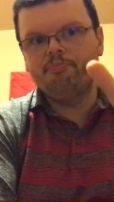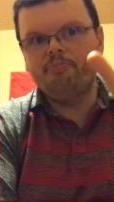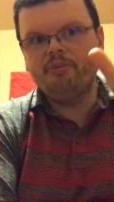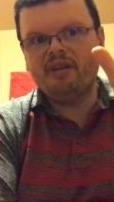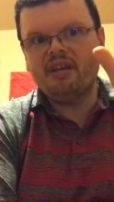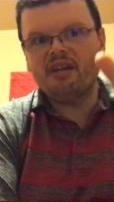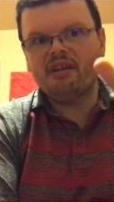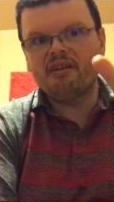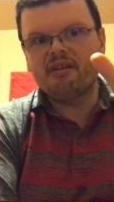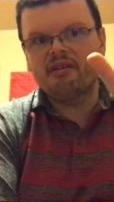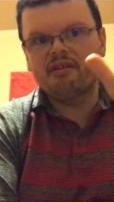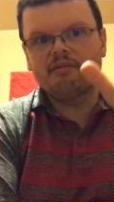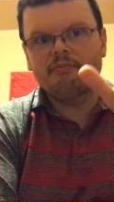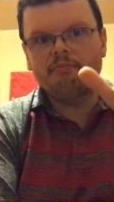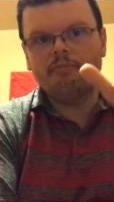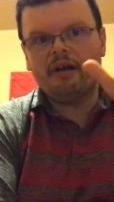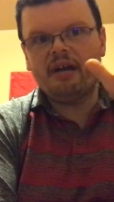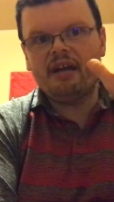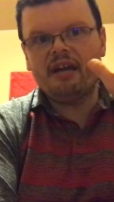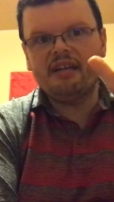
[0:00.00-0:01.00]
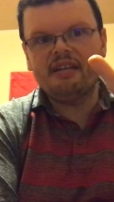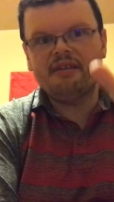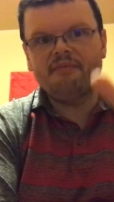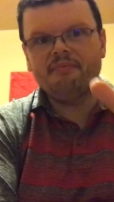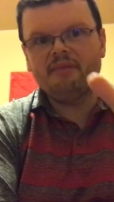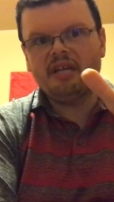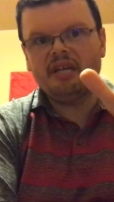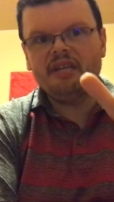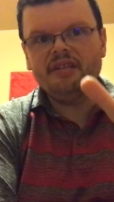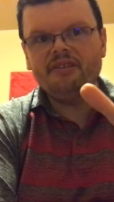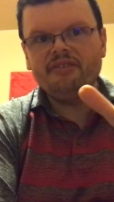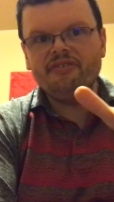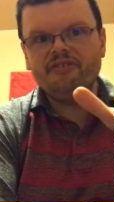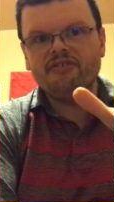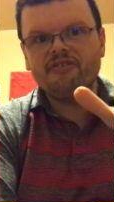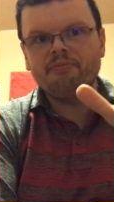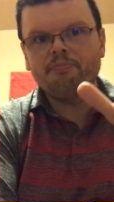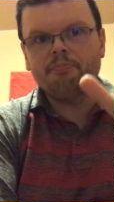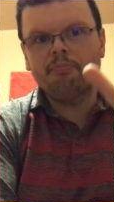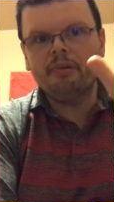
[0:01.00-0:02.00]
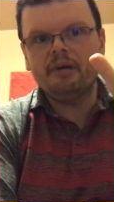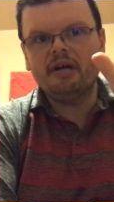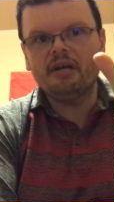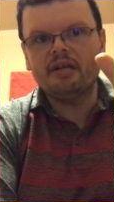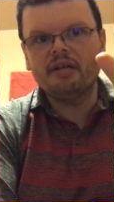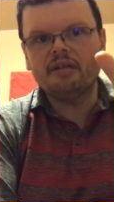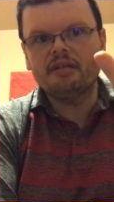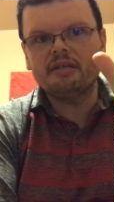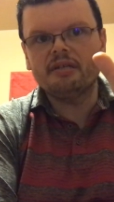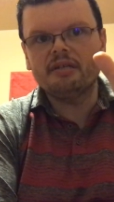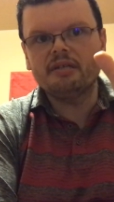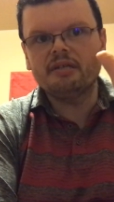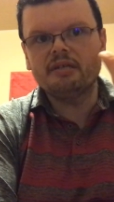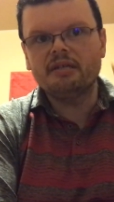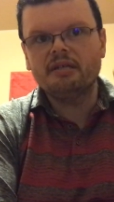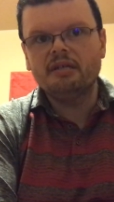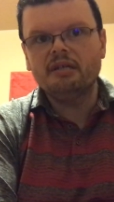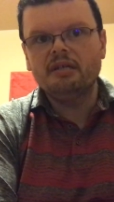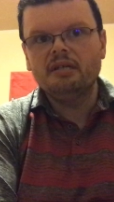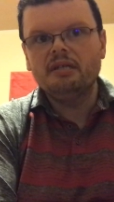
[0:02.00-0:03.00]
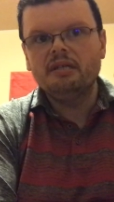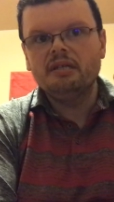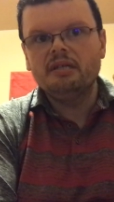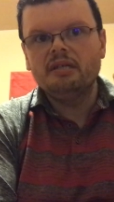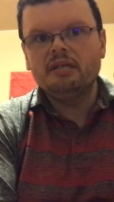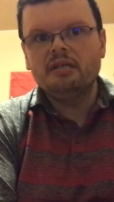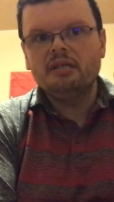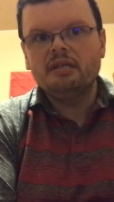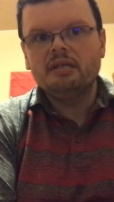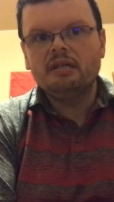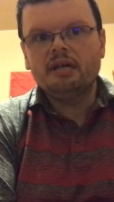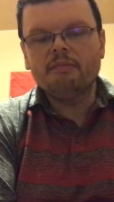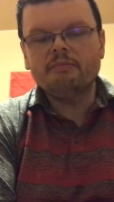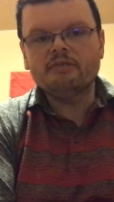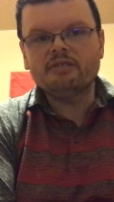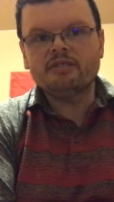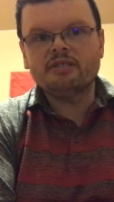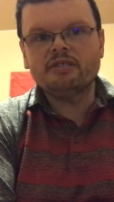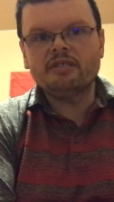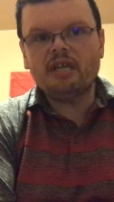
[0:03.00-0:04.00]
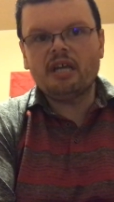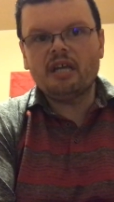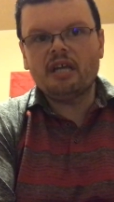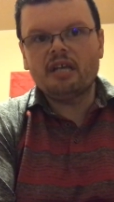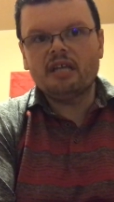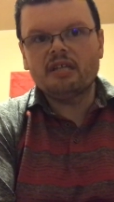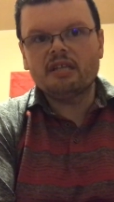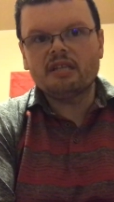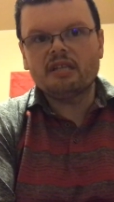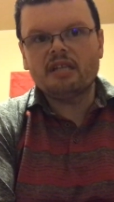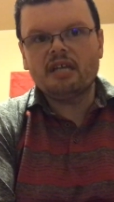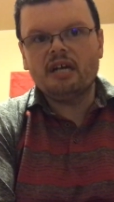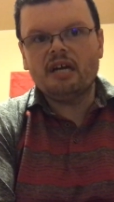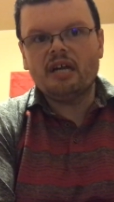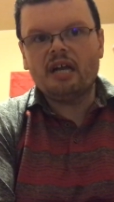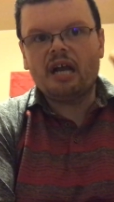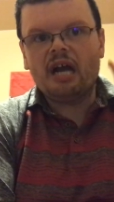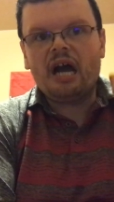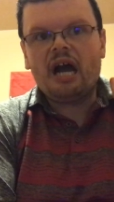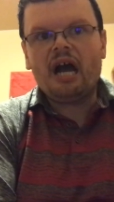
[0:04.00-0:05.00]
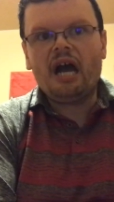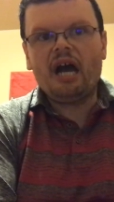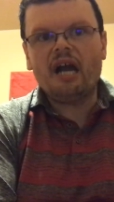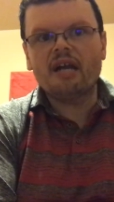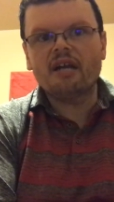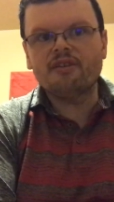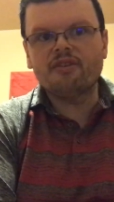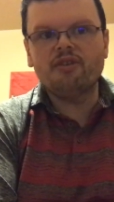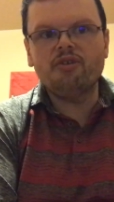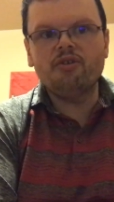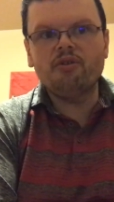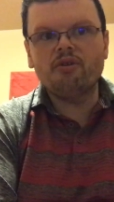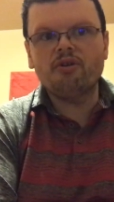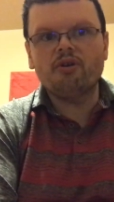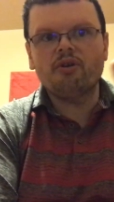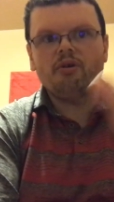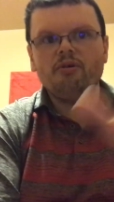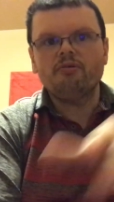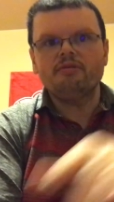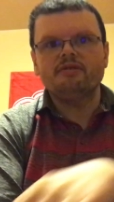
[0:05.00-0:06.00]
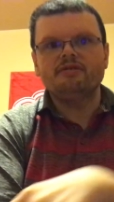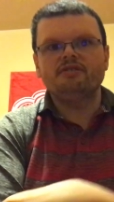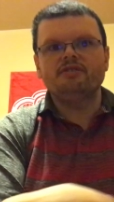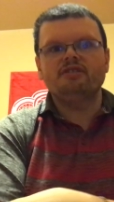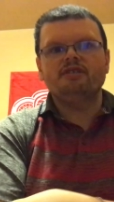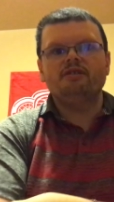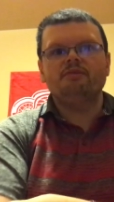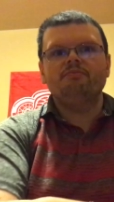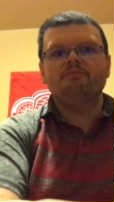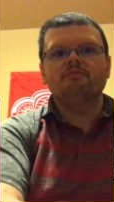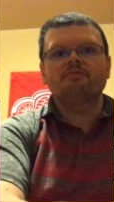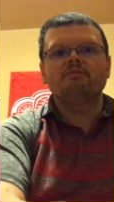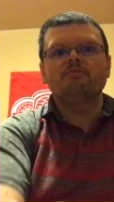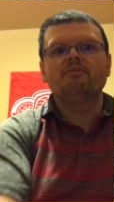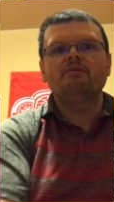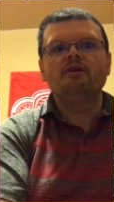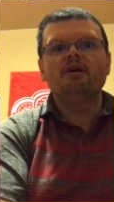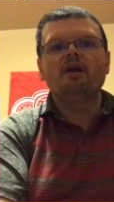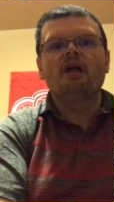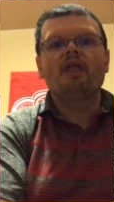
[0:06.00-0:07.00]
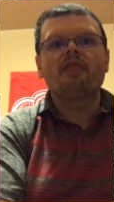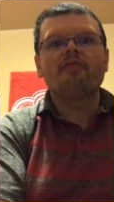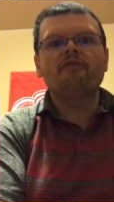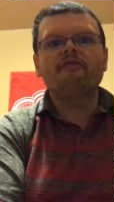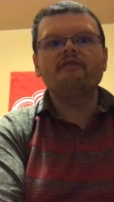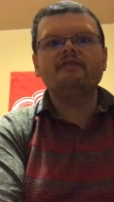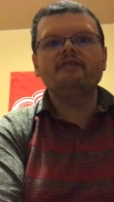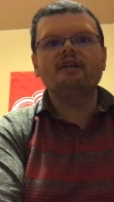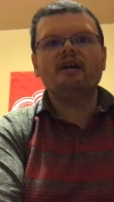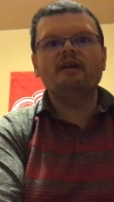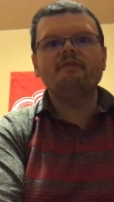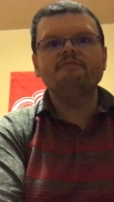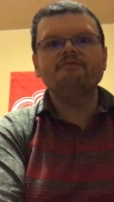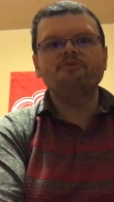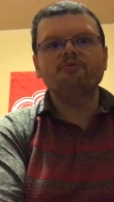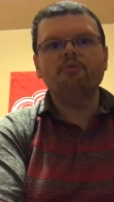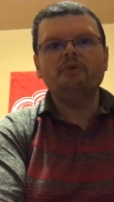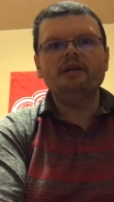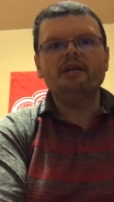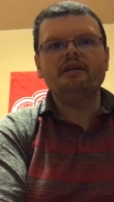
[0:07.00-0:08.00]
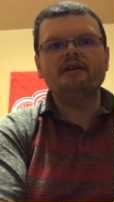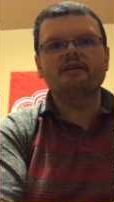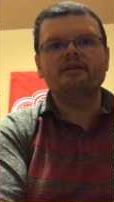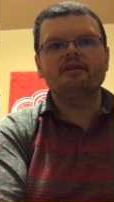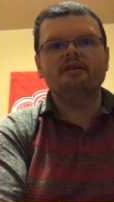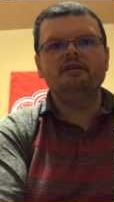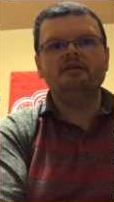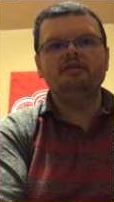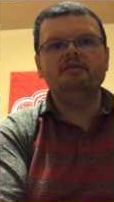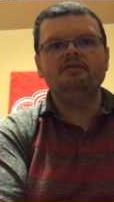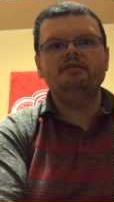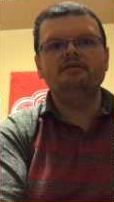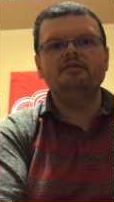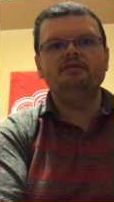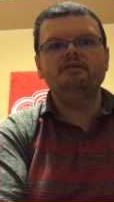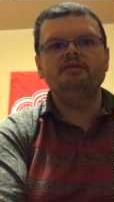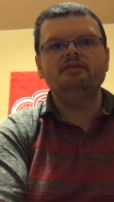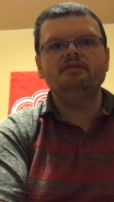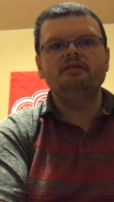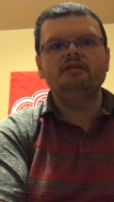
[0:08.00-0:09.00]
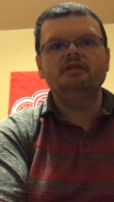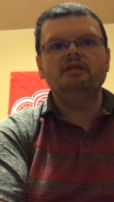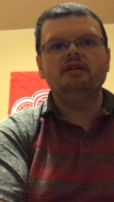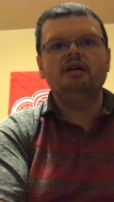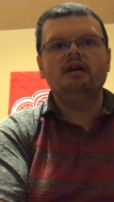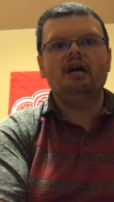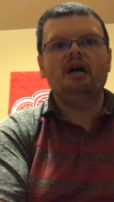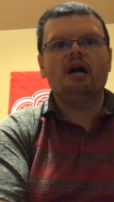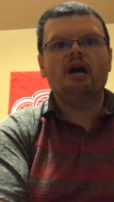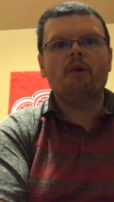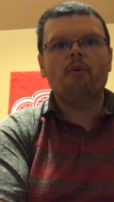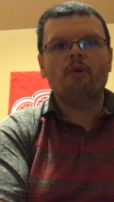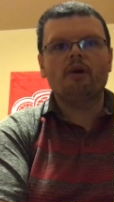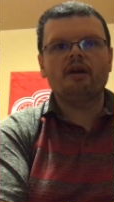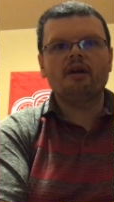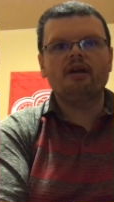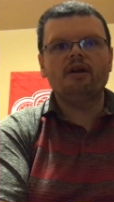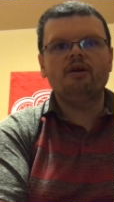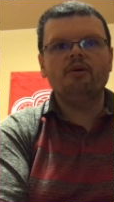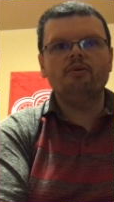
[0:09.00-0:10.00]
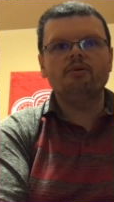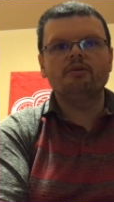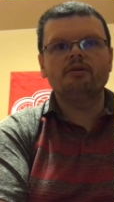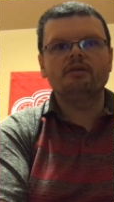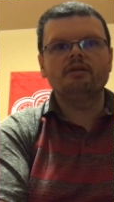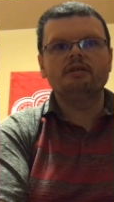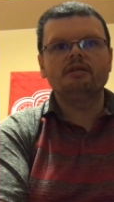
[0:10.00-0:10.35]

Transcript: big by any means, but I'm just saying that I do go to the gym three times a week. I work out.